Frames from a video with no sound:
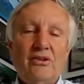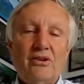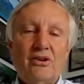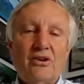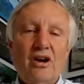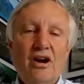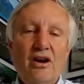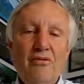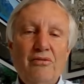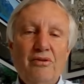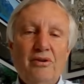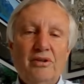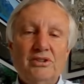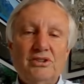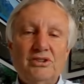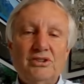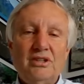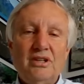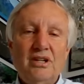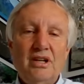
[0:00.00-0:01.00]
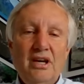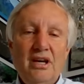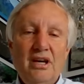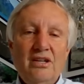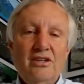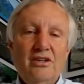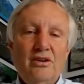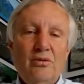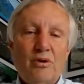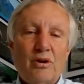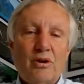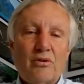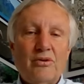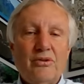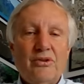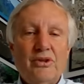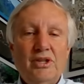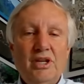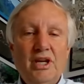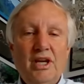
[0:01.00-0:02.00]
the conference to work
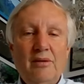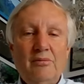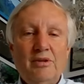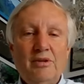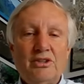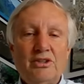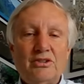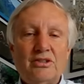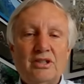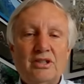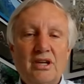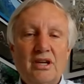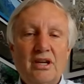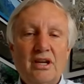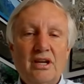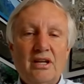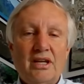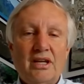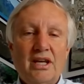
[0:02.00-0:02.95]
with a team that's uh,